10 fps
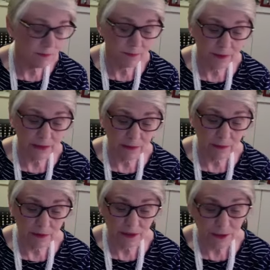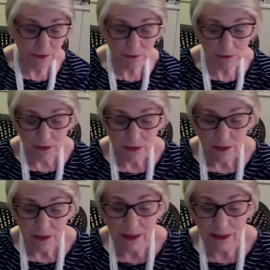been able to do?
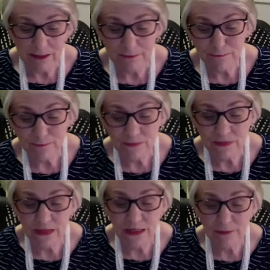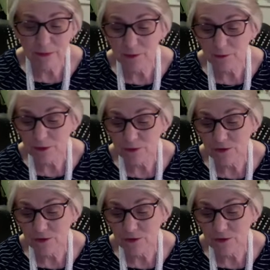And I'm gonna run through